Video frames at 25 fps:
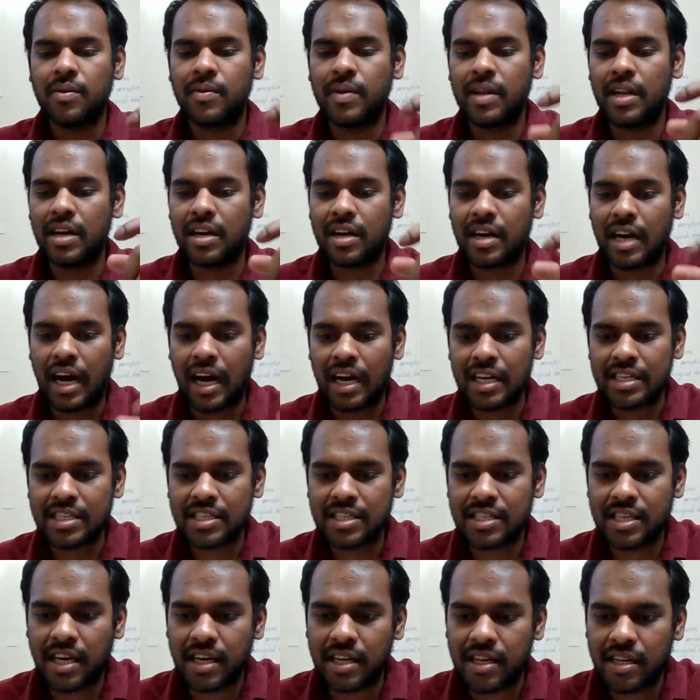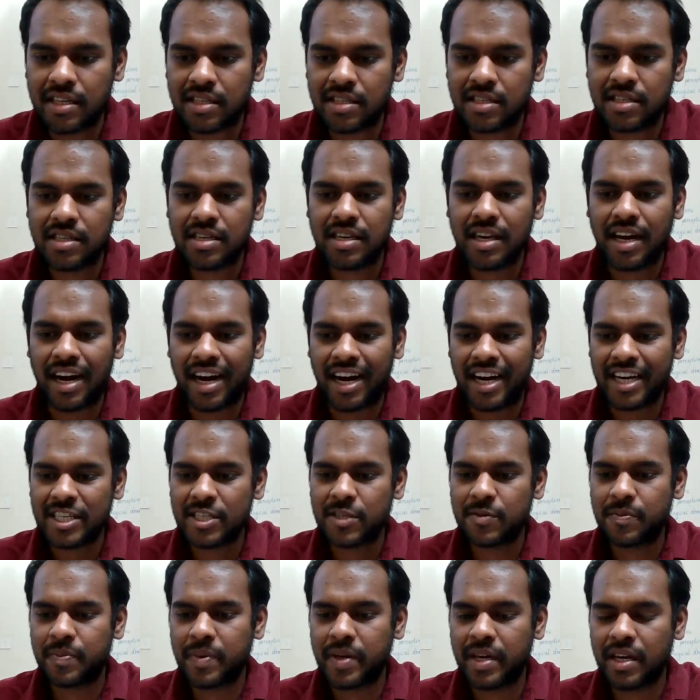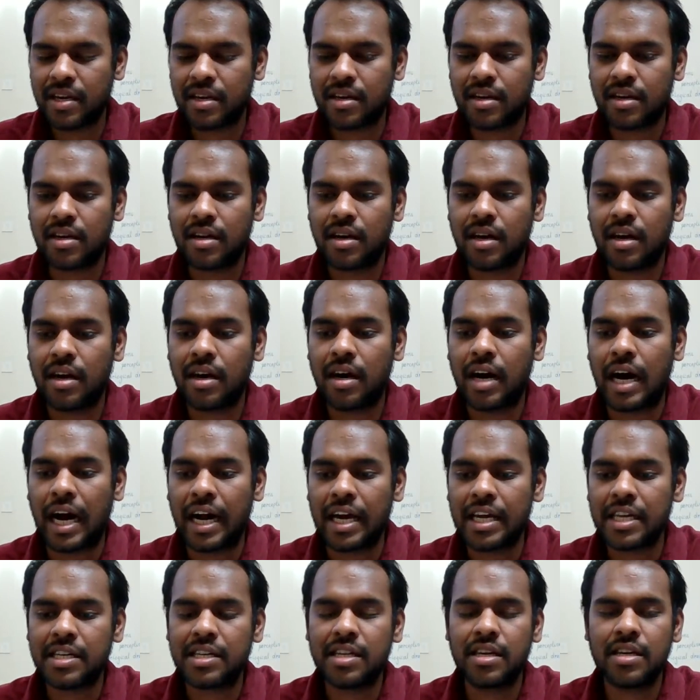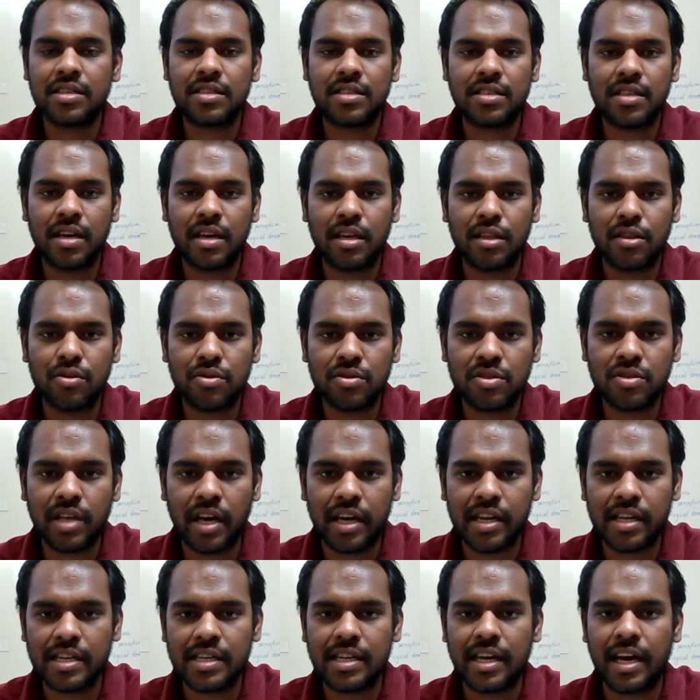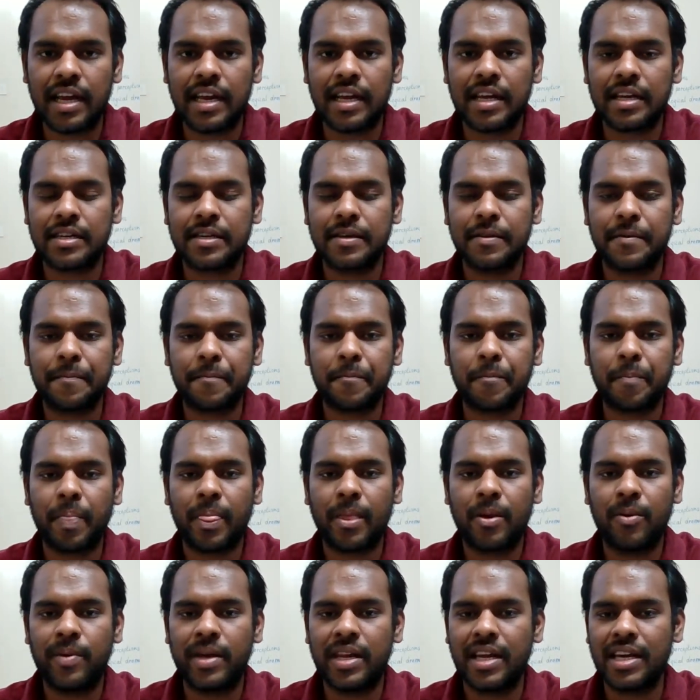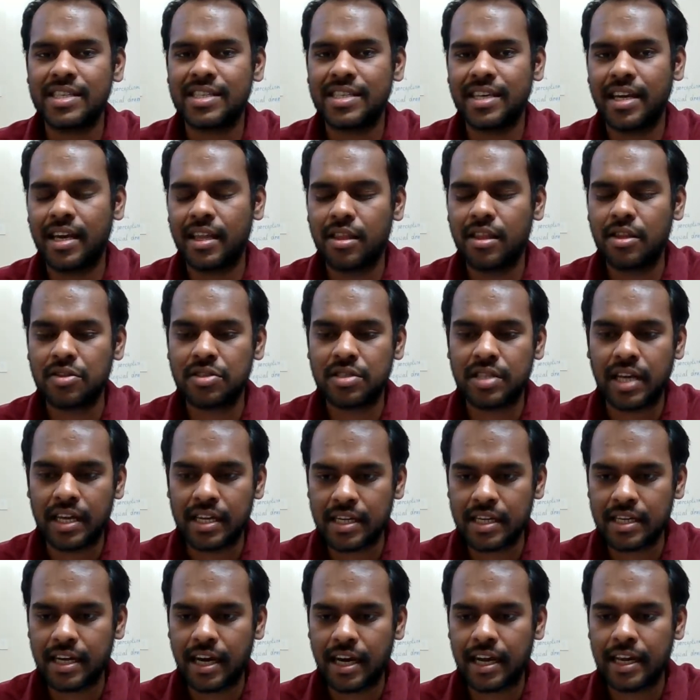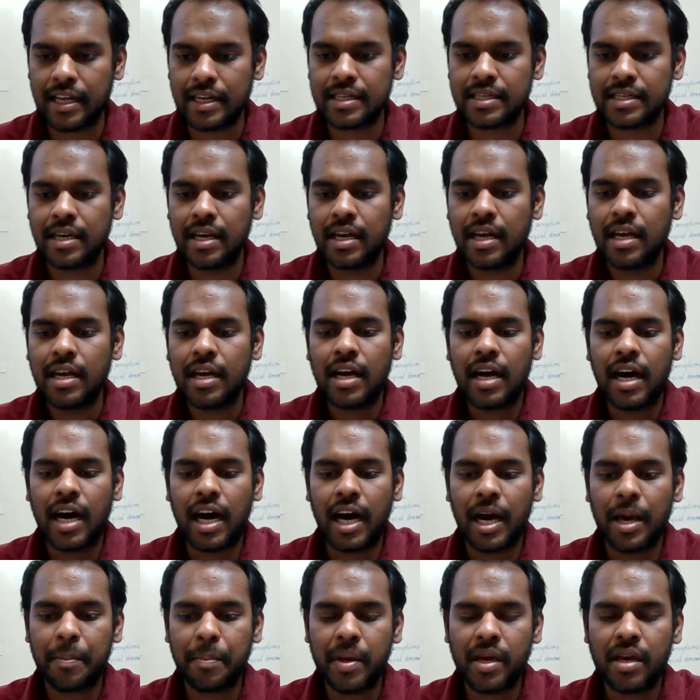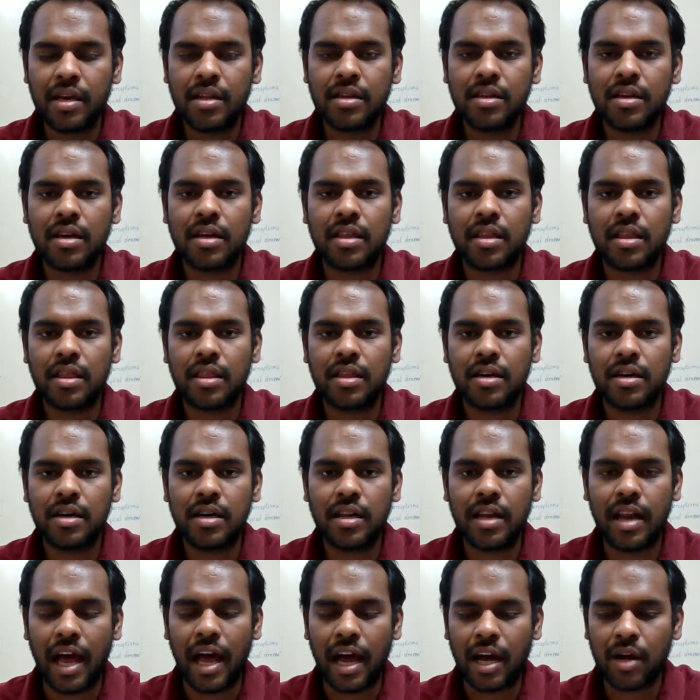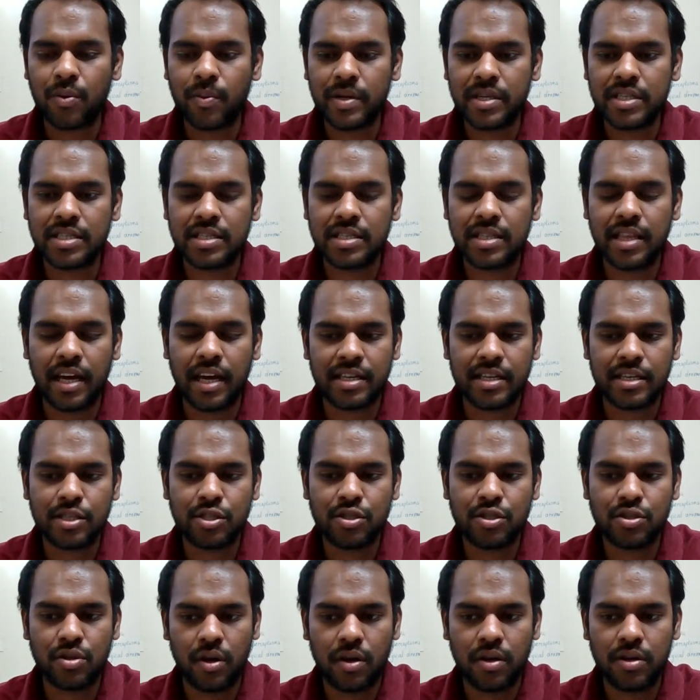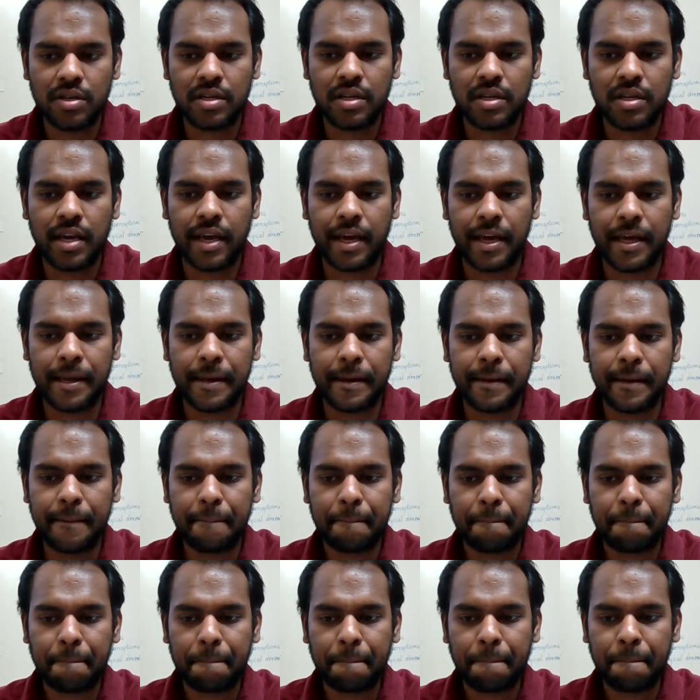Well, Raj Sahanji, I teach the Hindustani dialect. When I say Hindustani dialect, I mean the language that is taught in